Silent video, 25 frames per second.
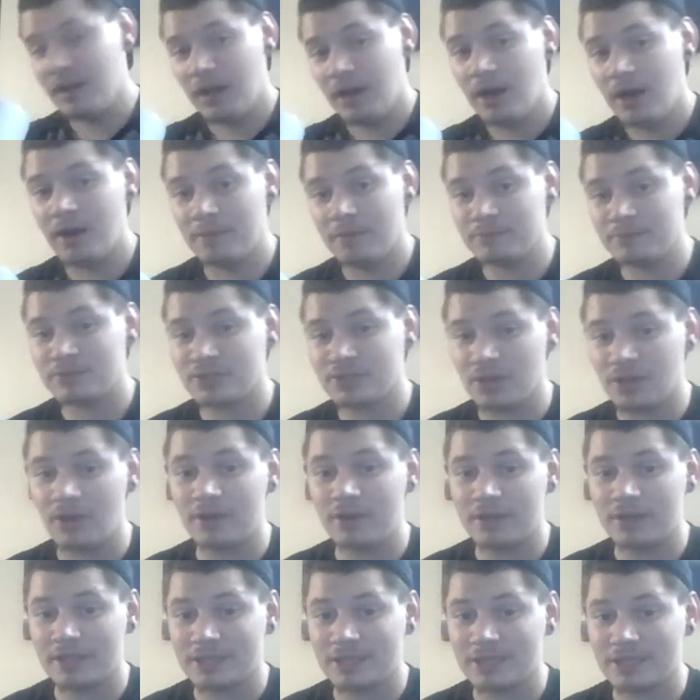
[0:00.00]
I'm
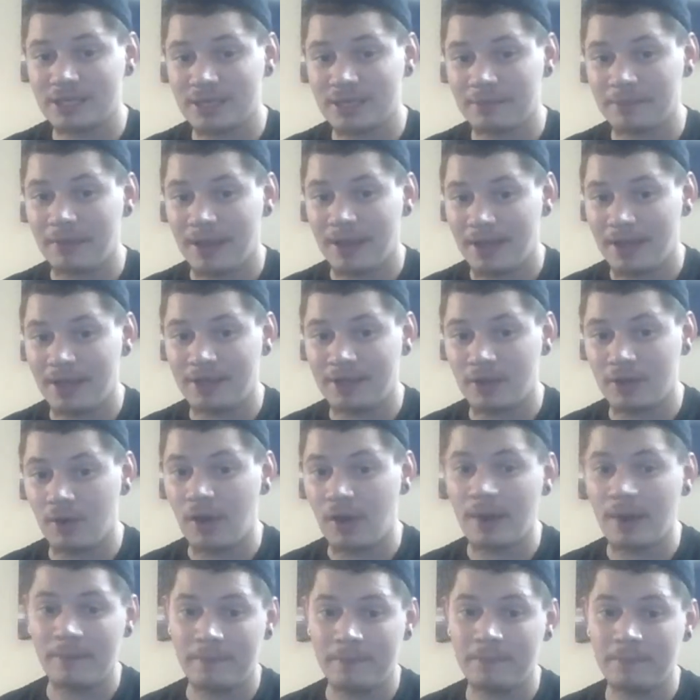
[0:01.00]
starting to think in my head though,
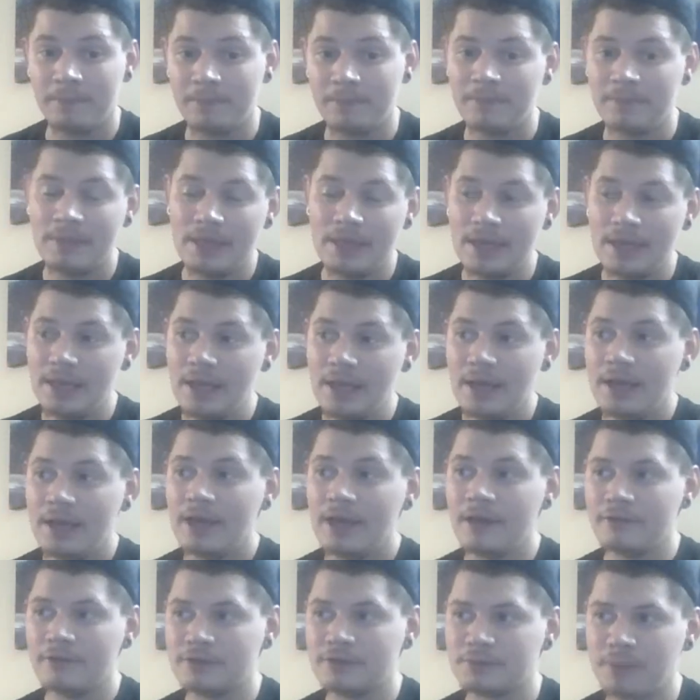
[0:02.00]
it
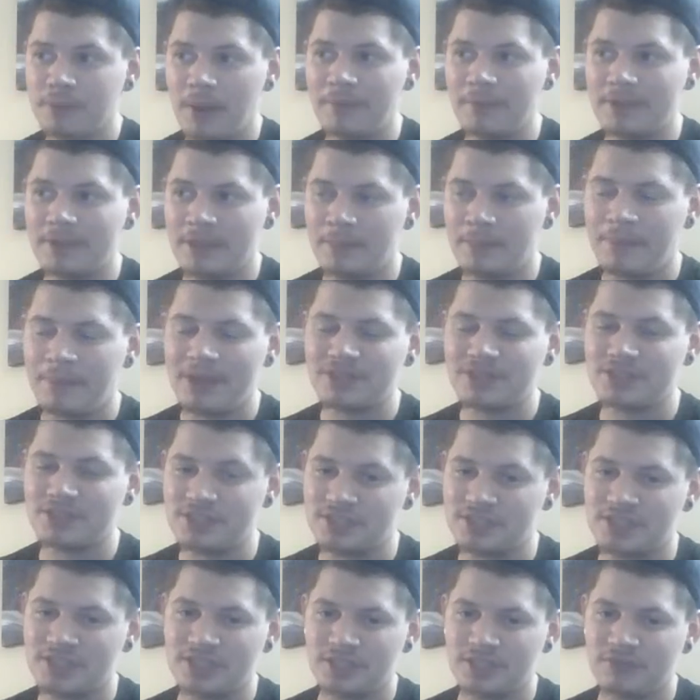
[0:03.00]
was probably the best
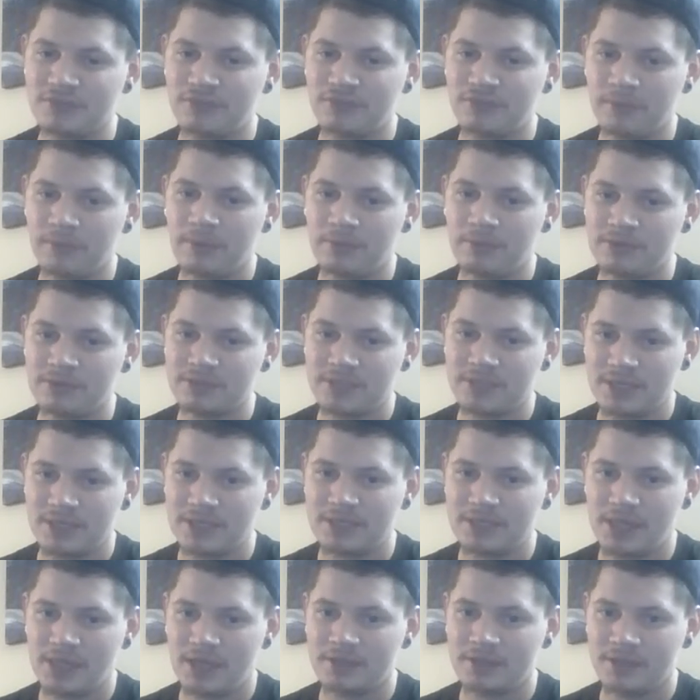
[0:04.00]
decision for me was to
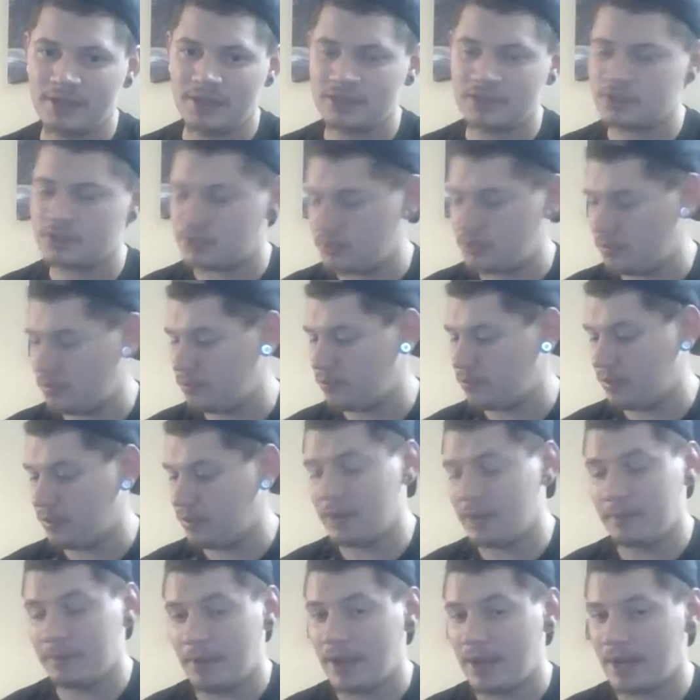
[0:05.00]
hit that ditch, but
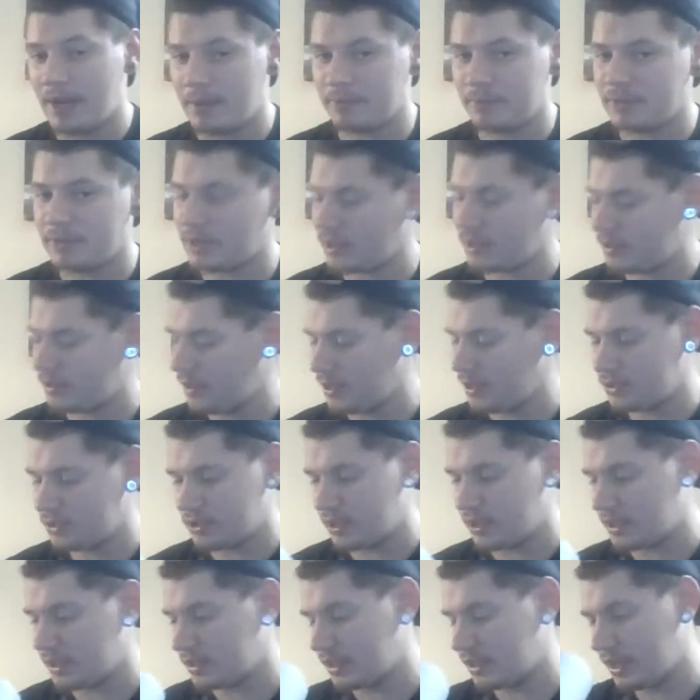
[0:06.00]
in my head I'm thinking I
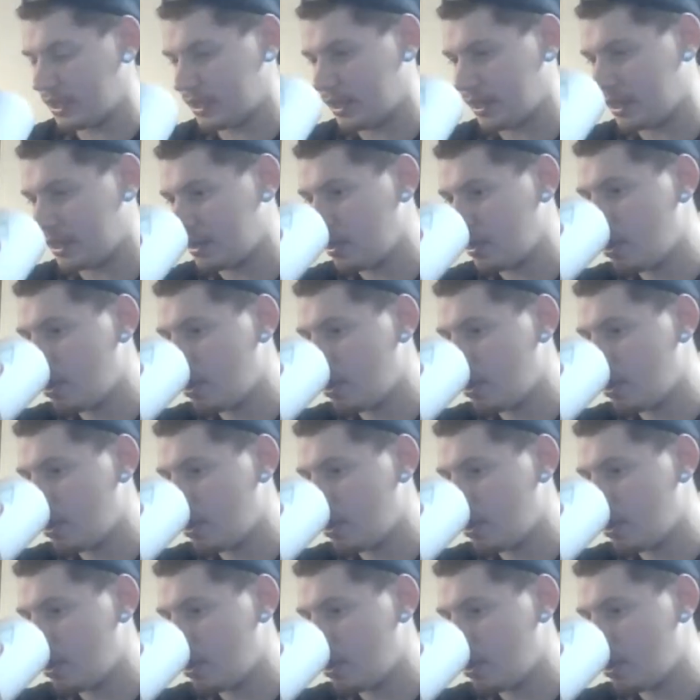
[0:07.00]
should have hit that guy.